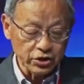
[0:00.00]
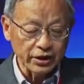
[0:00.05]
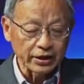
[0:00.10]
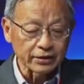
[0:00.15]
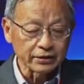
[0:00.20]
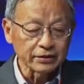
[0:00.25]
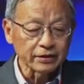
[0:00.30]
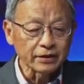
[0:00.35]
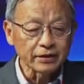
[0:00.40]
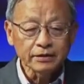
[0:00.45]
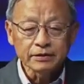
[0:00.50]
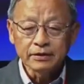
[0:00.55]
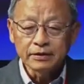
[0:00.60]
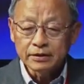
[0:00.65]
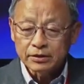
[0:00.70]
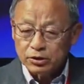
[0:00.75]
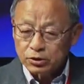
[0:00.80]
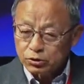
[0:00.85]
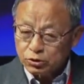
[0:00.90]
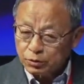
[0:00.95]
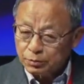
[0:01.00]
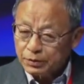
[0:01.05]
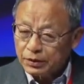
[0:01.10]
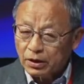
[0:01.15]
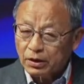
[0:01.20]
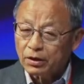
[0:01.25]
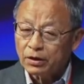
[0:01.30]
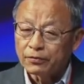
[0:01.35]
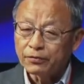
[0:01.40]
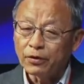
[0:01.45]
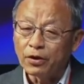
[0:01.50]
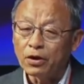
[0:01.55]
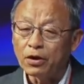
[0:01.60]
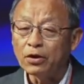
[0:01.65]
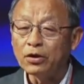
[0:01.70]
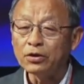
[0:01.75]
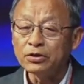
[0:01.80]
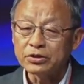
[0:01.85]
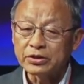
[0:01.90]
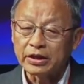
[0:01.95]
gender, it should be for
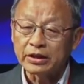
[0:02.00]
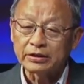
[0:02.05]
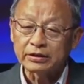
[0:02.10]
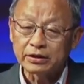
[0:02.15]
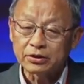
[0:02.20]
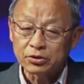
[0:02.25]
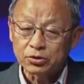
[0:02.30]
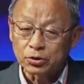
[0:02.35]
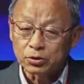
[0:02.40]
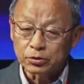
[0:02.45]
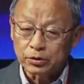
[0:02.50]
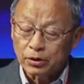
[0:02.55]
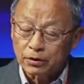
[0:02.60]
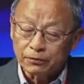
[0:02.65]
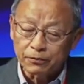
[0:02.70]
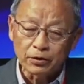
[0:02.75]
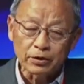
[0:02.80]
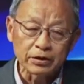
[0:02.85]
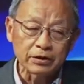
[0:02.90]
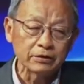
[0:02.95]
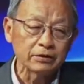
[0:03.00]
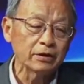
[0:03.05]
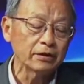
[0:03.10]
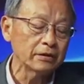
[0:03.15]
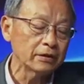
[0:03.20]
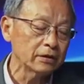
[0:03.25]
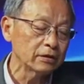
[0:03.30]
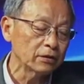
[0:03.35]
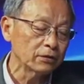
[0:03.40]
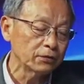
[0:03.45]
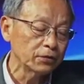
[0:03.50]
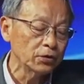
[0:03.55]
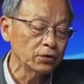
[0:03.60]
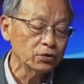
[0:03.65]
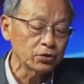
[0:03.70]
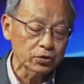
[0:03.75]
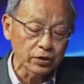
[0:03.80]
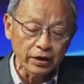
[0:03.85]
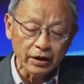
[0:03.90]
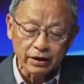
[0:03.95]
all genders, so therefore in the, in the
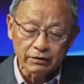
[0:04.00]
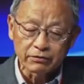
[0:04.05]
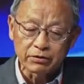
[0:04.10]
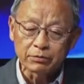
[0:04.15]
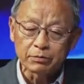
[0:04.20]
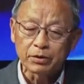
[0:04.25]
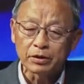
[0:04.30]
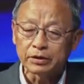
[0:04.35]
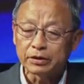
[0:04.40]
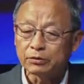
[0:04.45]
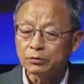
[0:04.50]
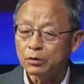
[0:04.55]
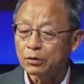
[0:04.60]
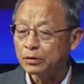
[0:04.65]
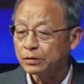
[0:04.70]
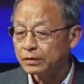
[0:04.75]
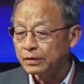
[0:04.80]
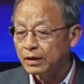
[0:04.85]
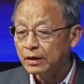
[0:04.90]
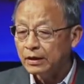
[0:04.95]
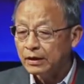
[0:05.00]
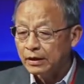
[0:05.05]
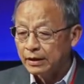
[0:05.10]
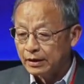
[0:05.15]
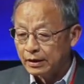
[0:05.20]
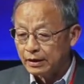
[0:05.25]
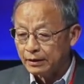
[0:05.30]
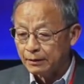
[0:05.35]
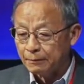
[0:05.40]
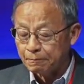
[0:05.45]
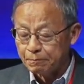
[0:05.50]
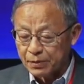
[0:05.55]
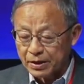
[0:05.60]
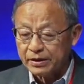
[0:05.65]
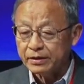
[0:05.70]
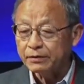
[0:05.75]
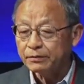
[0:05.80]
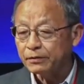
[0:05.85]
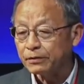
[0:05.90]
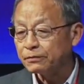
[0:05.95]
future, everybody would uh,
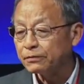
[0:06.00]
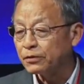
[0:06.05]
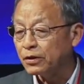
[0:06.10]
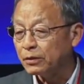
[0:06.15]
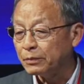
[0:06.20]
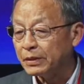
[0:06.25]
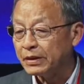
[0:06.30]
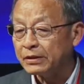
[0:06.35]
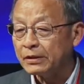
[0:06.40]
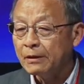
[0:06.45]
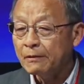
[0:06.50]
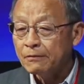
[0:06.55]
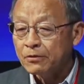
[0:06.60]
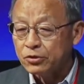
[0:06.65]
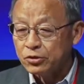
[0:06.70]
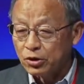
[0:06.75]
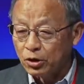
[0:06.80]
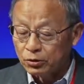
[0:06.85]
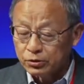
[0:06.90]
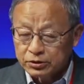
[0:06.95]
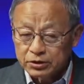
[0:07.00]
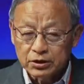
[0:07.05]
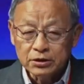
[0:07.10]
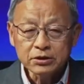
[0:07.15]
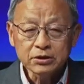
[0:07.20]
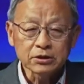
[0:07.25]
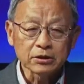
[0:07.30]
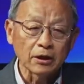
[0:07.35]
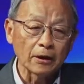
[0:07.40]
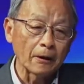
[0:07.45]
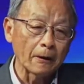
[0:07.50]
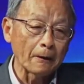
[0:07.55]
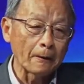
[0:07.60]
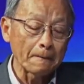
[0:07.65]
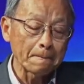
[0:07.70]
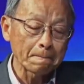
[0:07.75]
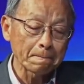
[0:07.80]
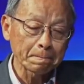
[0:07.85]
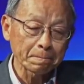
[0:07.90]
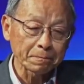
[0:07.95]
benefit from it. So this uh,